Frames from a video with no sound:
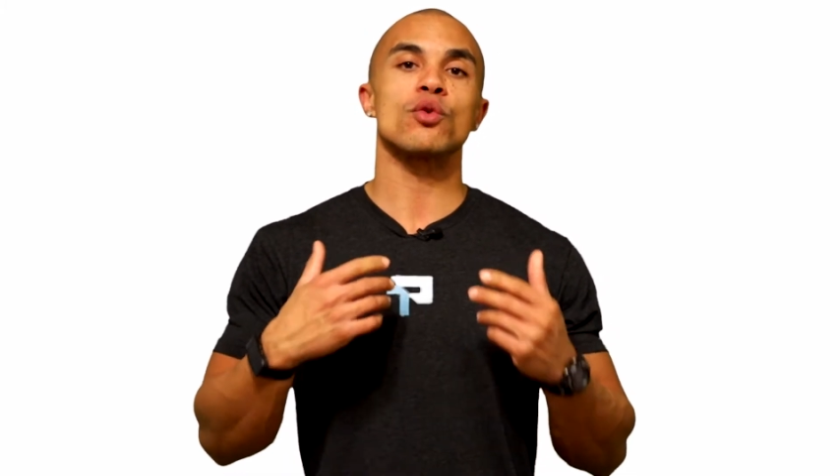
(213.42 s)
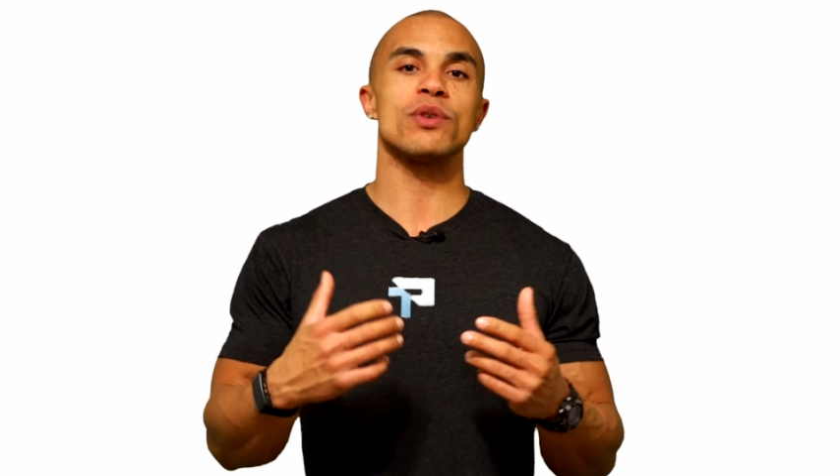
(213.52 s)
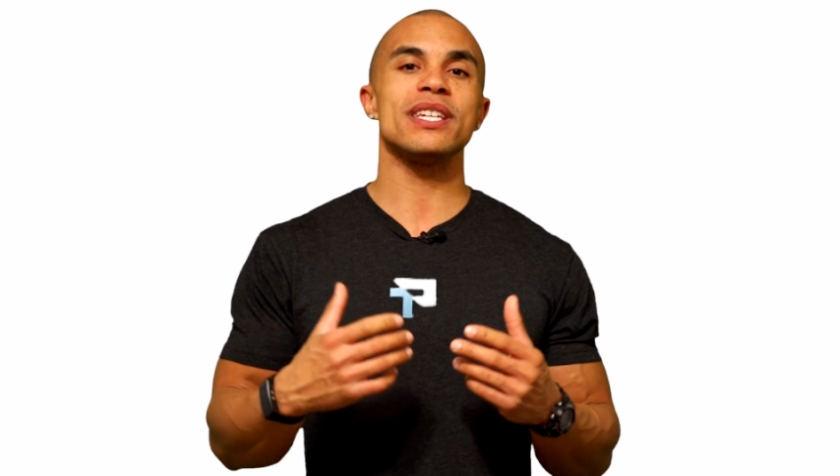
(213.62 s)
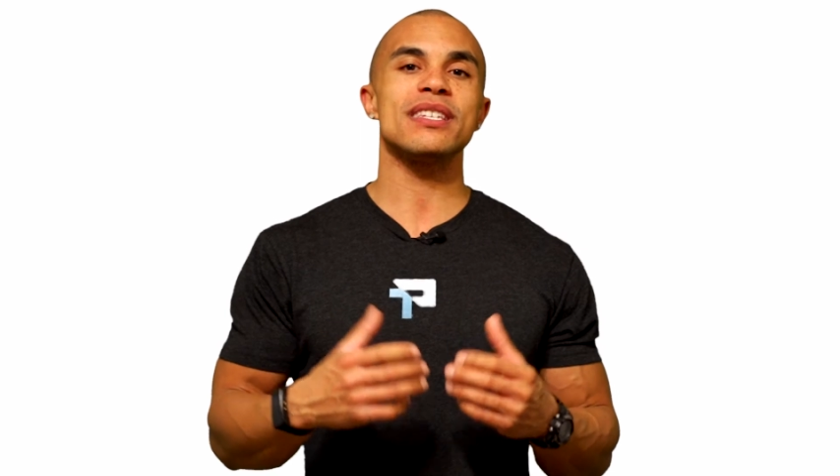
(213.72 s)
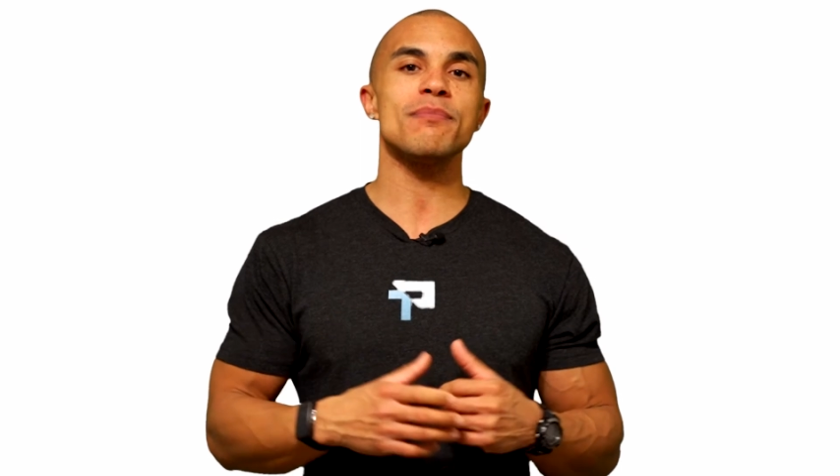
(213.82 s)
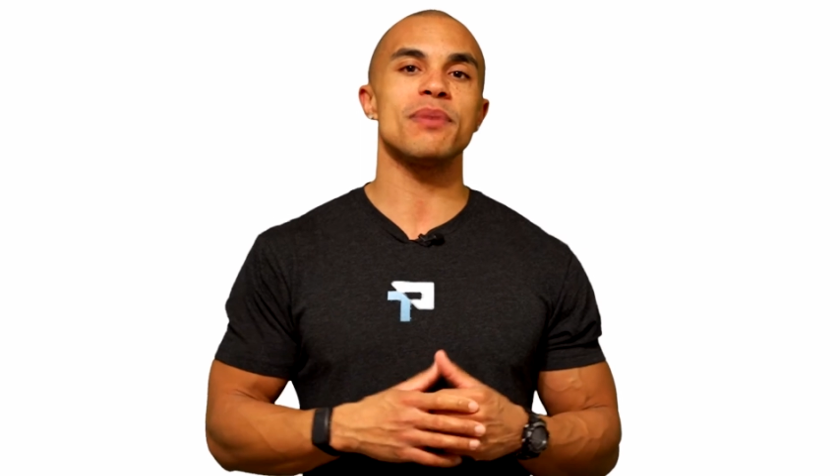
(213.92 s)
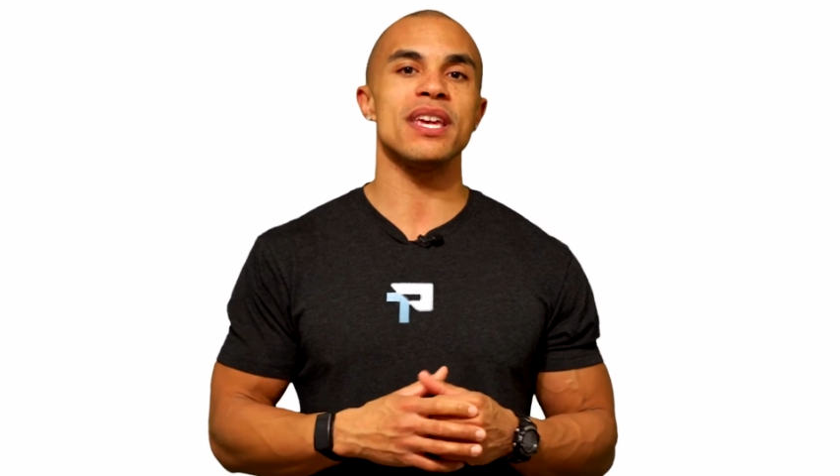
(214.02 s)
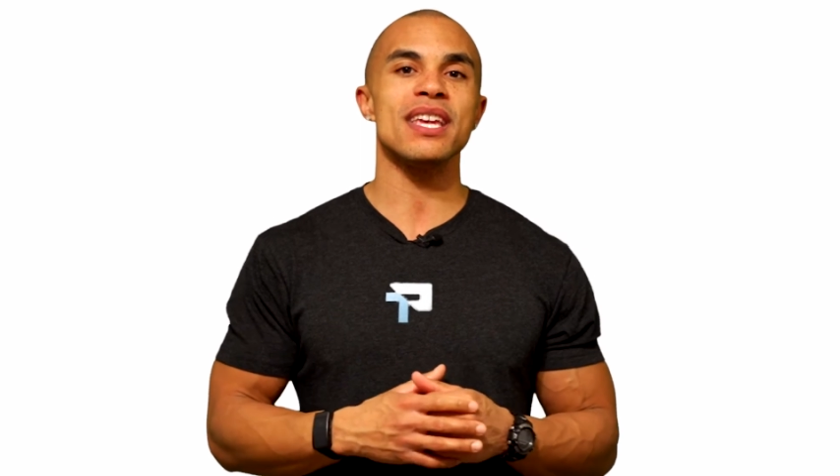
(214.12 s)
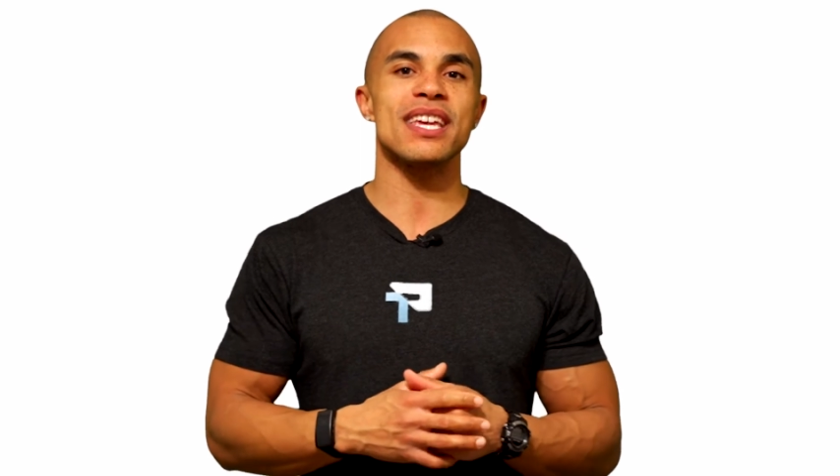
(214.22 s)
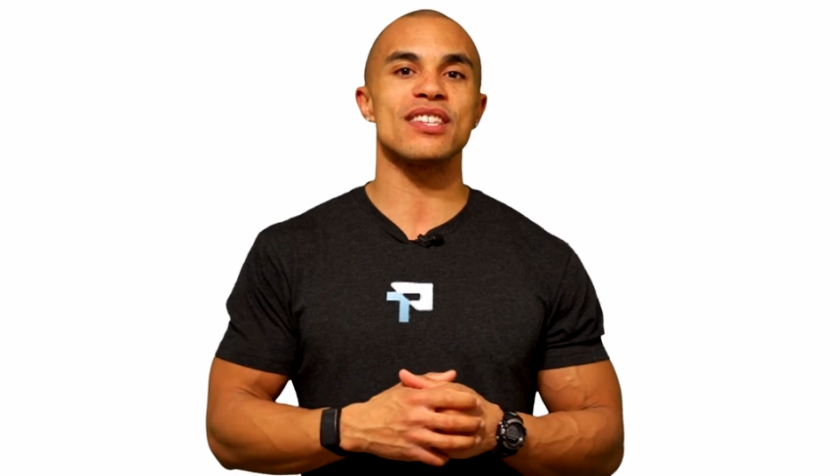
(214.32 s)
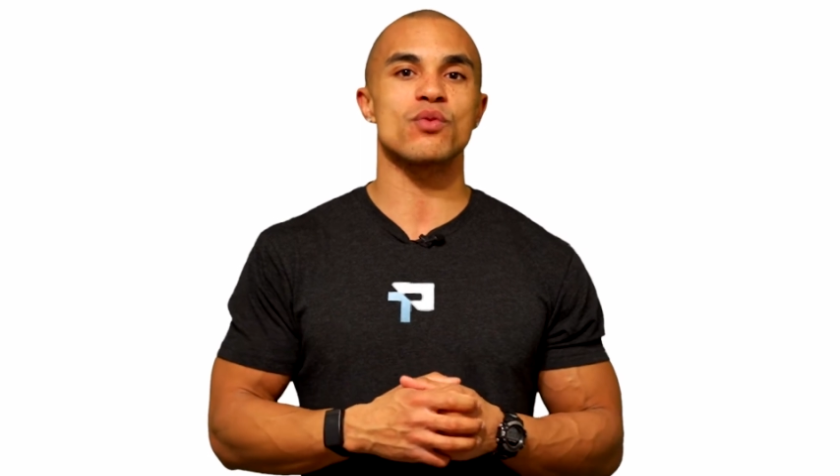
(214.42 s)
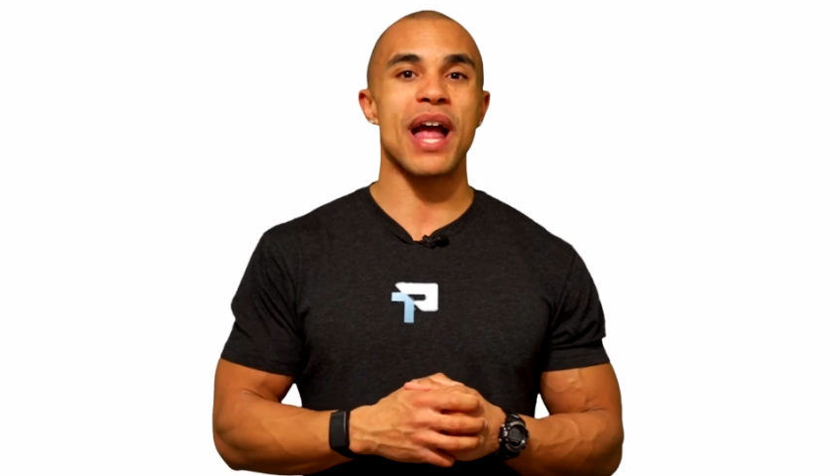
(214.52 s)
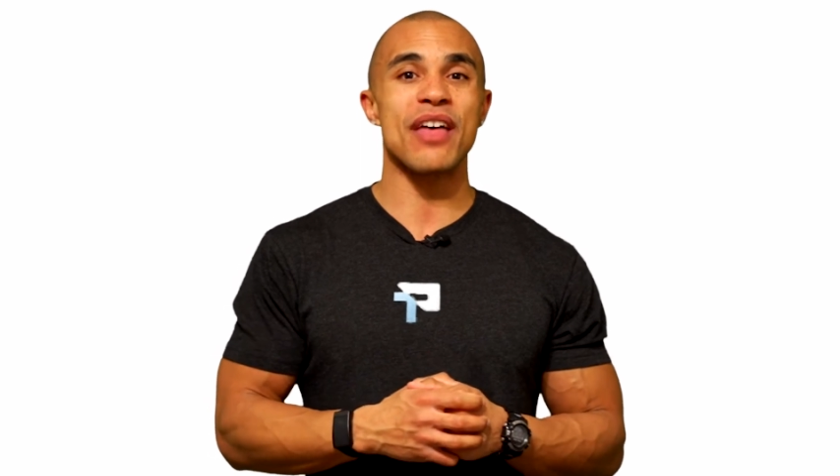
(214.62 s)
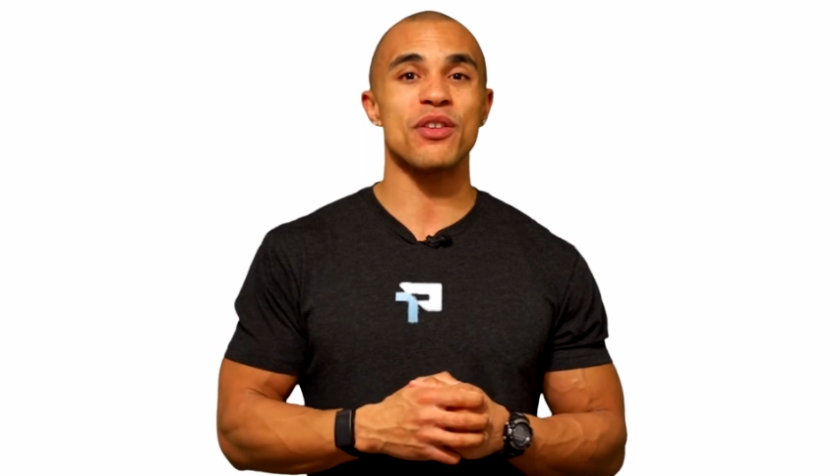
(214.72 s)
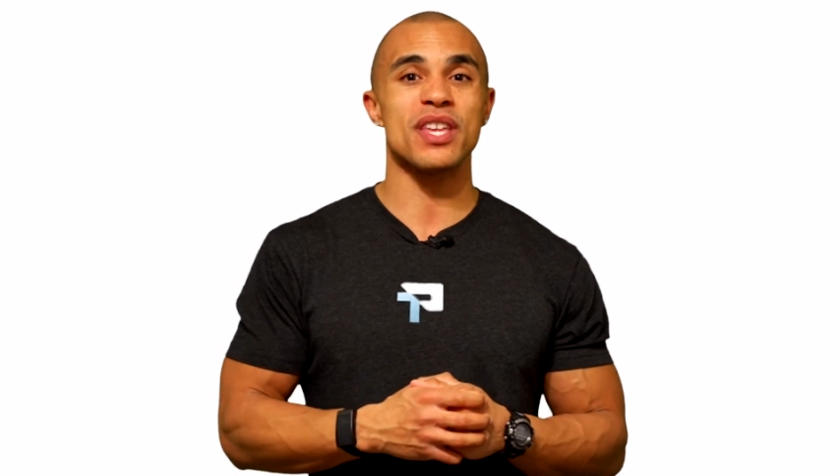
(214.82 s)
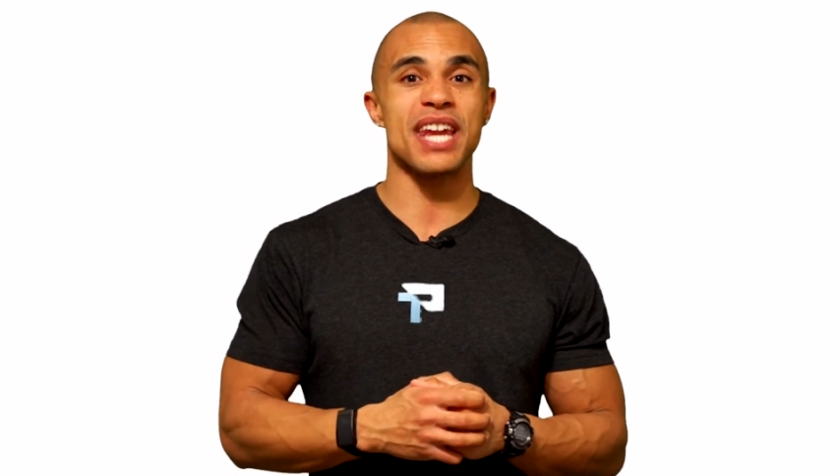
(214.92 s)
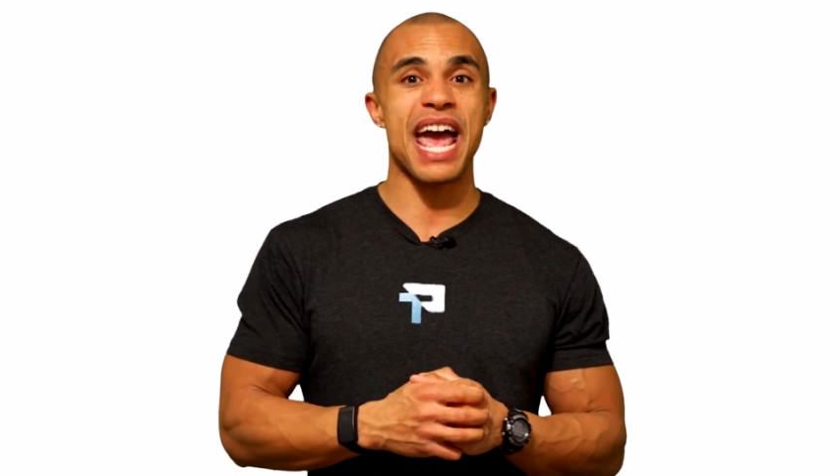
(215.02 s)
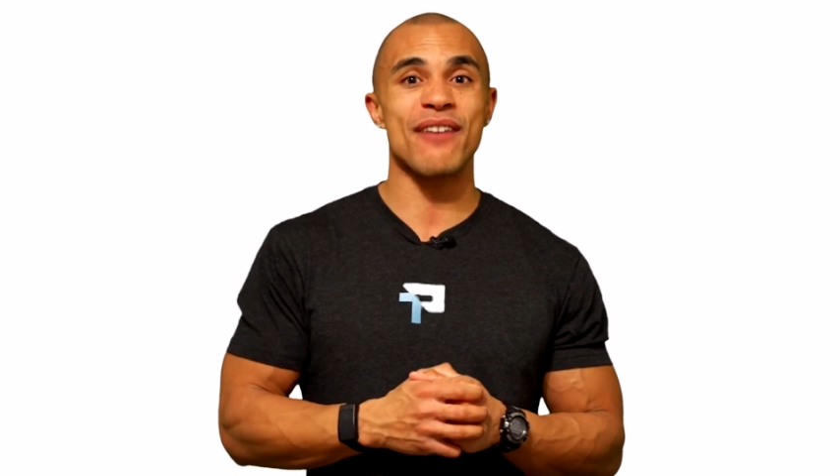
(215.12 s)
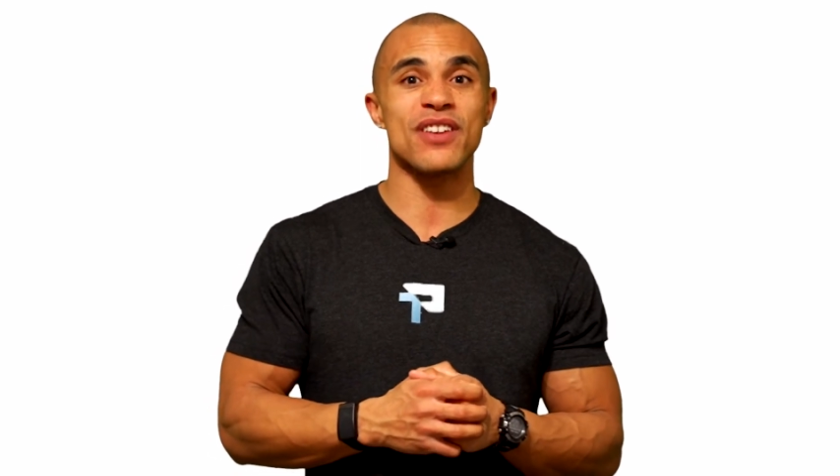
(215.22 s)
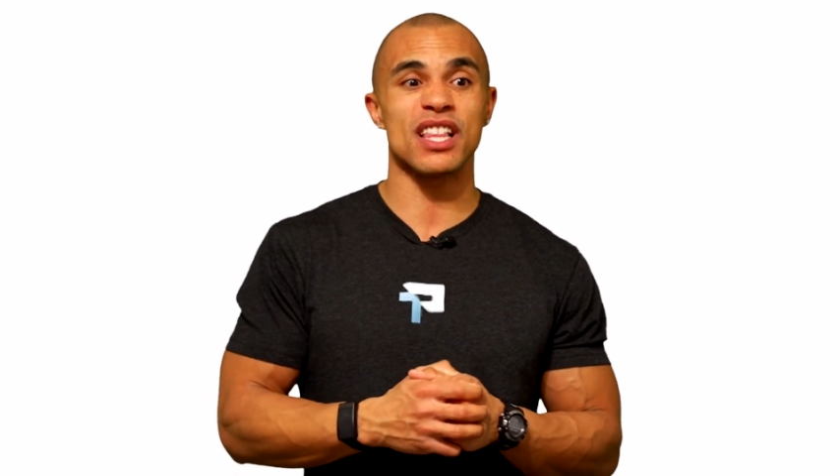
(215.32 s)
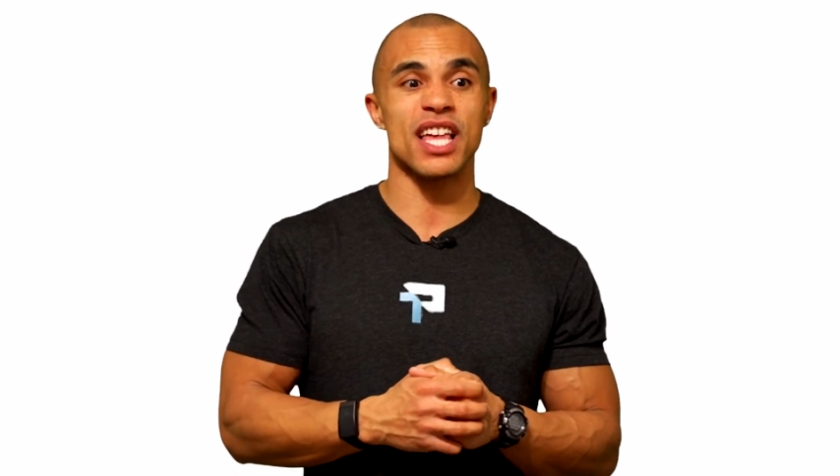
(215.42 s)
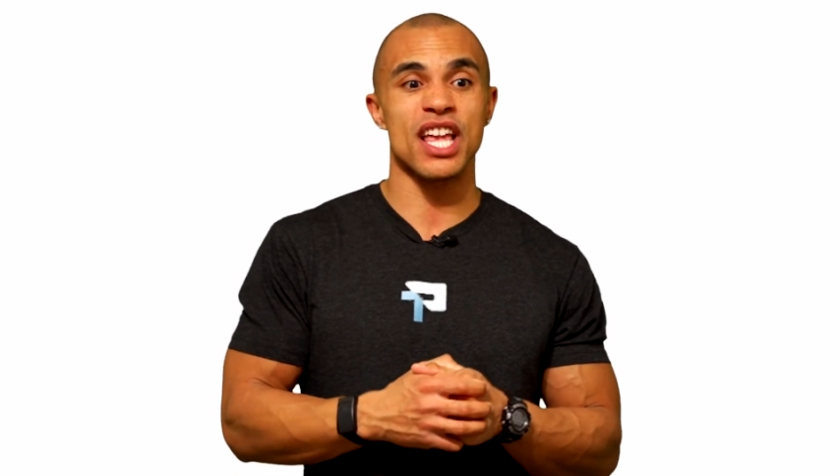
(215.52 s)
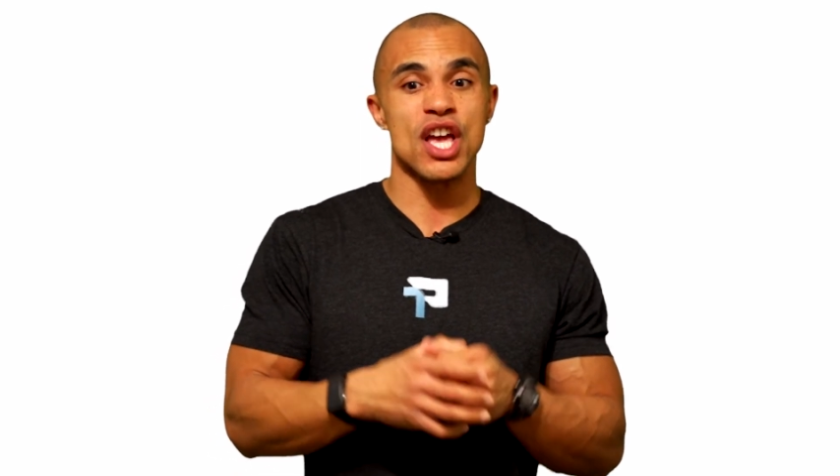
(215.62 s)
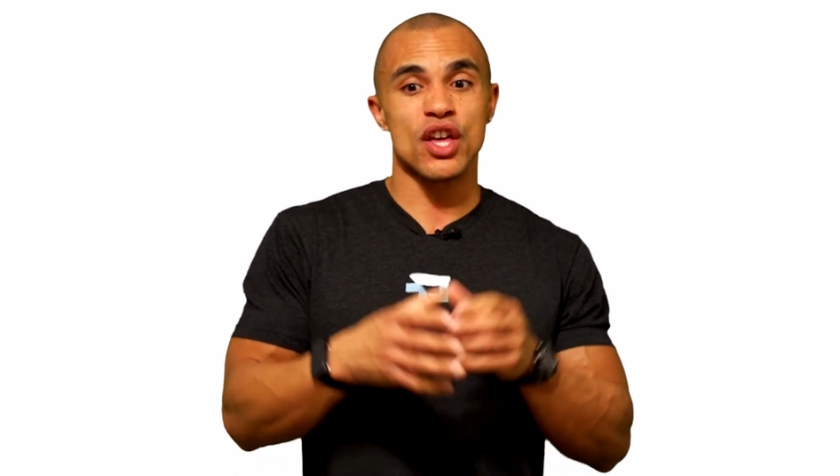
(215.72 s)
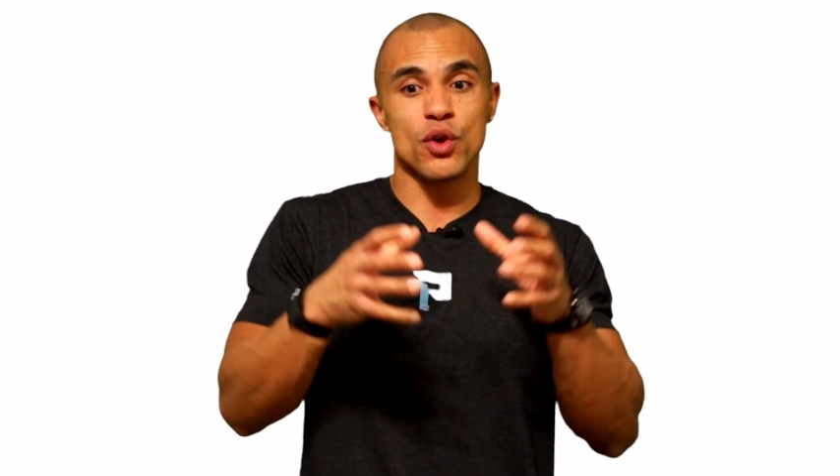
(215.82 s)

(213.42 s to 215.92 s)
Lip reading: Reason being is rather than having like